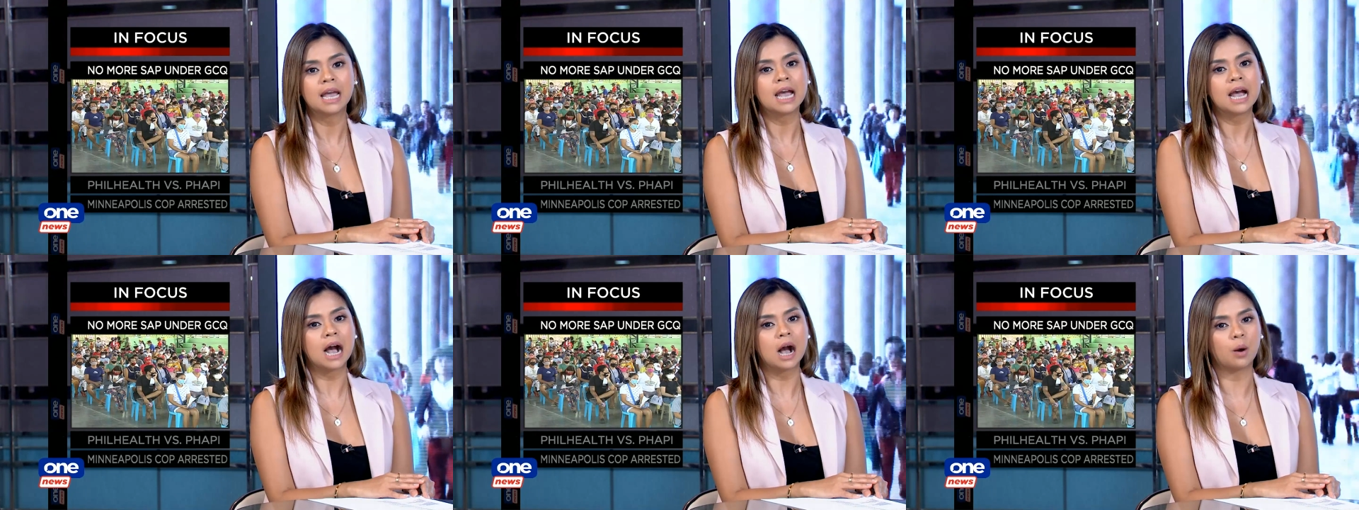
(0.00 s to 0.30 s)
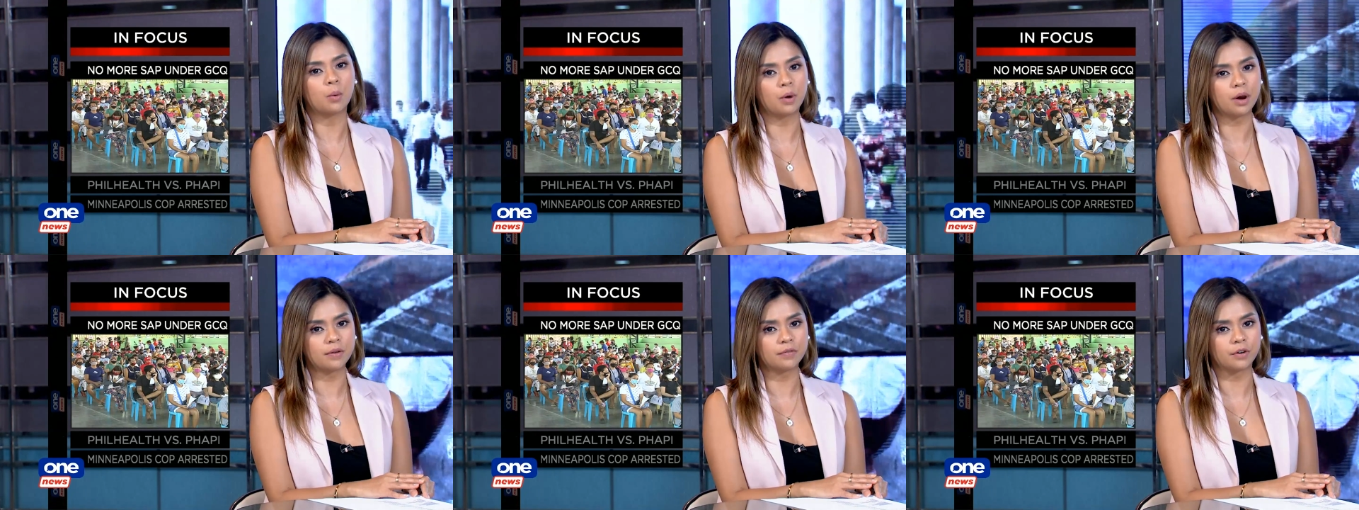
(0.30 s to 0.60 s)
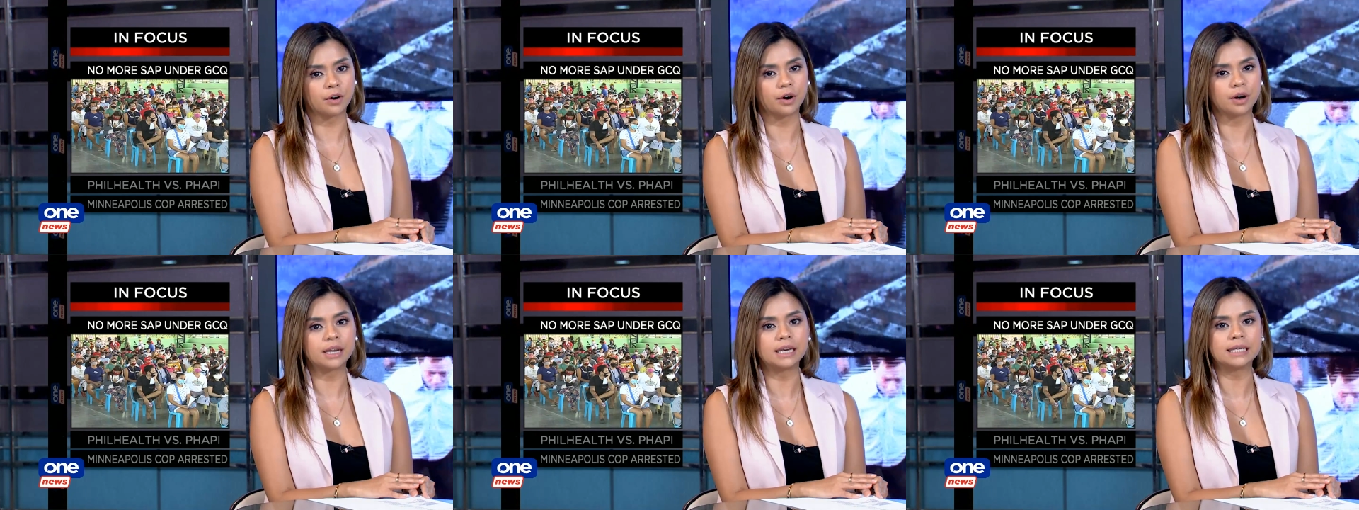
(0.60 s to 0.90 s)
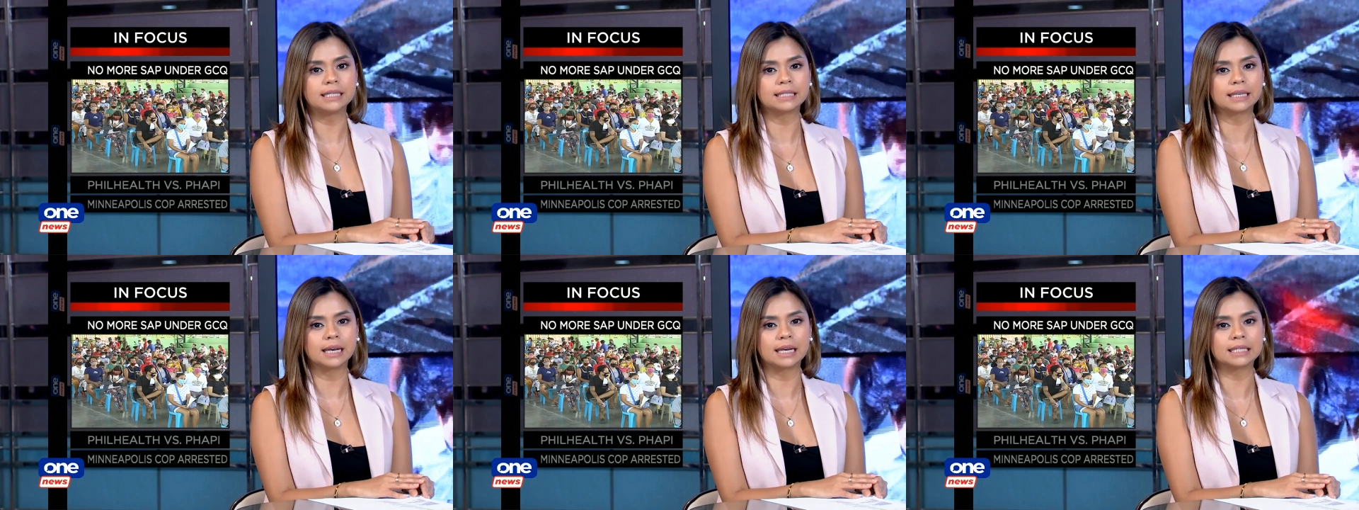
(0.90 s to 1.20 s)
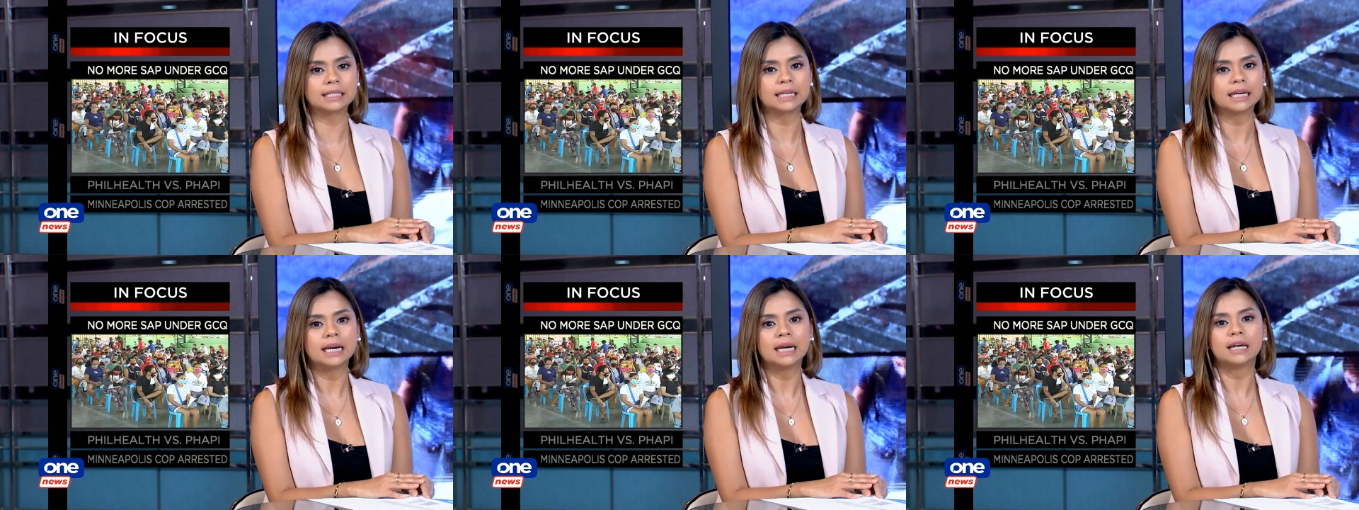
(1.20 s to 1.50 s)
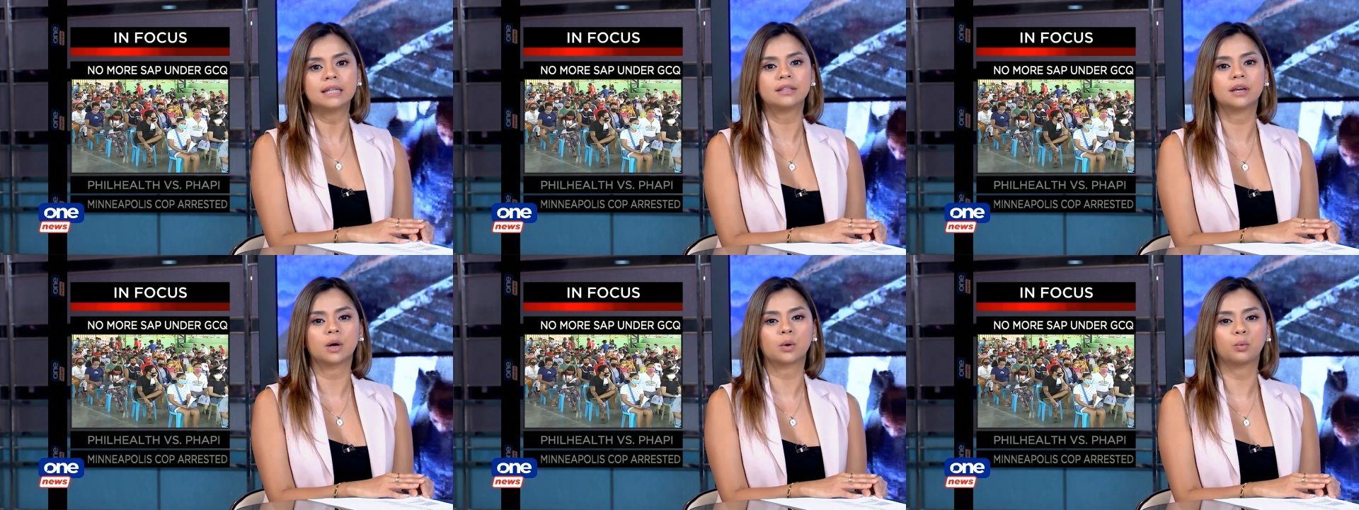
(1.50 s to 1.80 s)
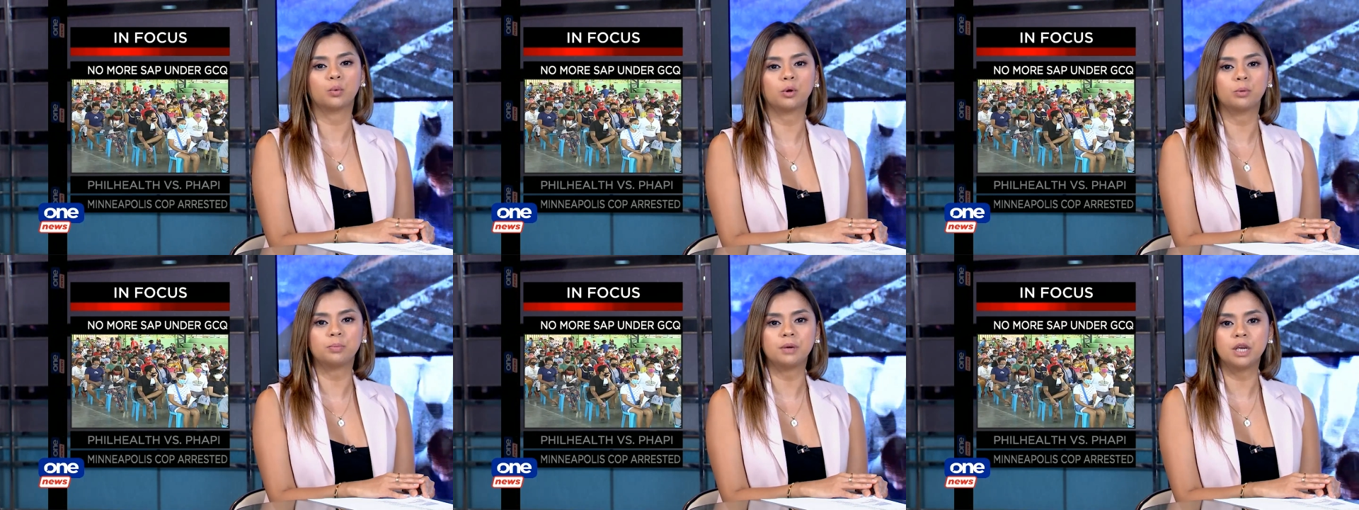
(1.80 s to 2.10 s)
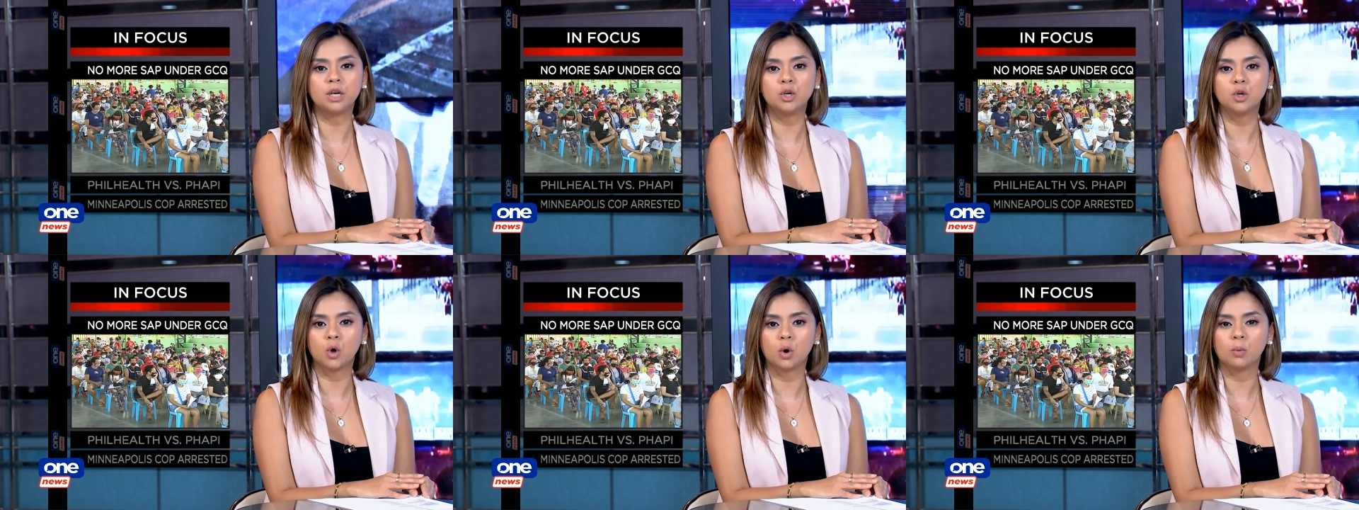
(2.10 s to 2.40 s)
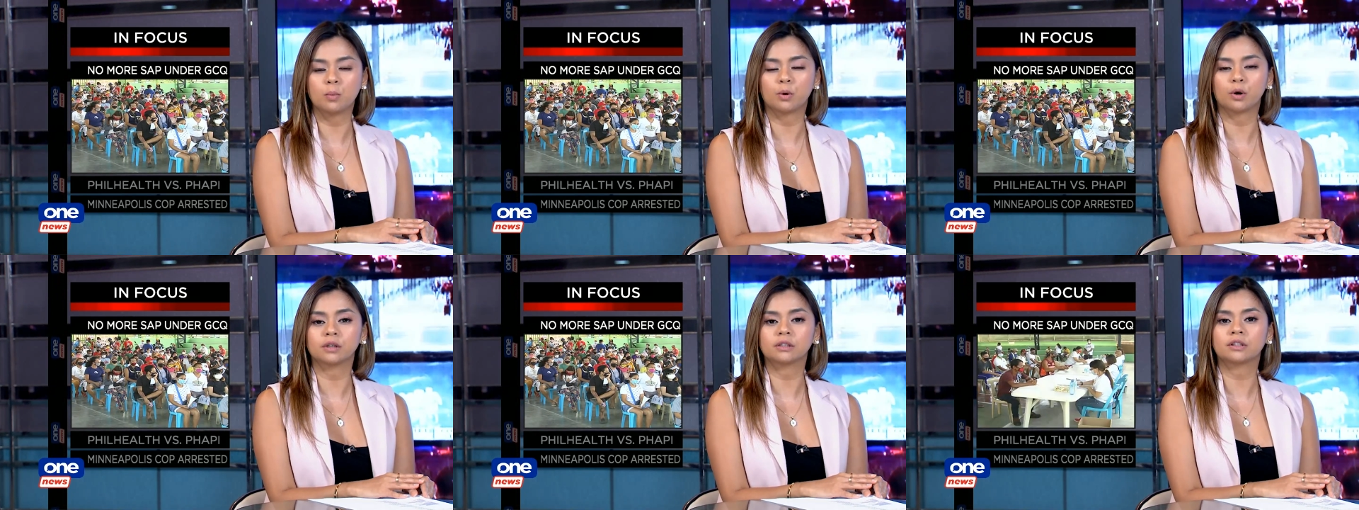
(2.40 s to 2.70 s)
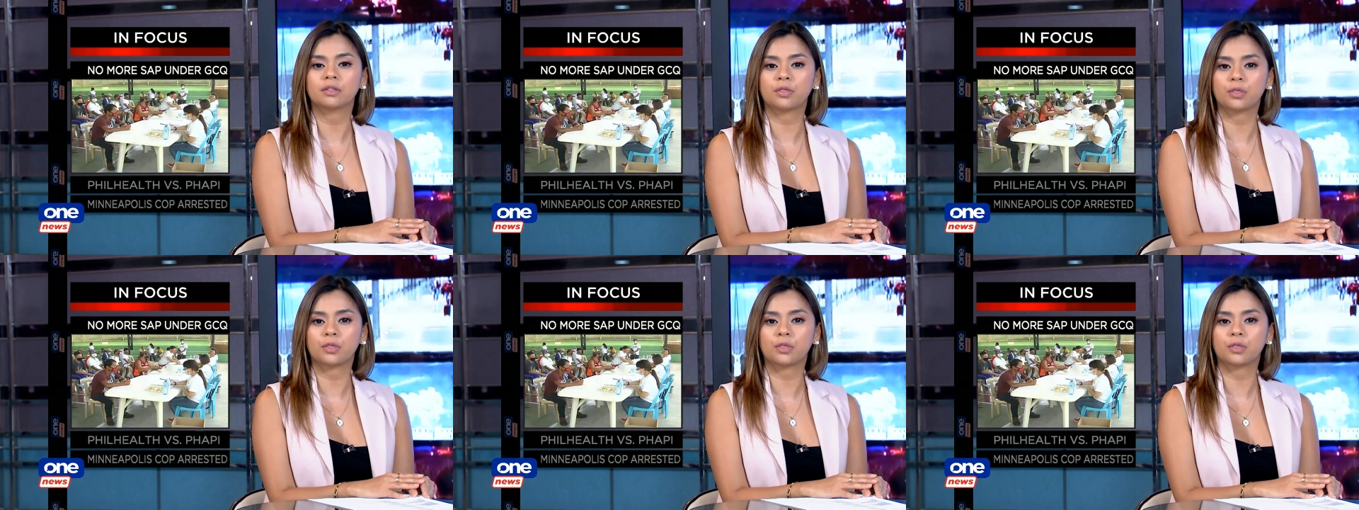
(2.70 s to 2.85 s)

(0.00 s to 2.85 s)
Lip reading: However, he says there will be no more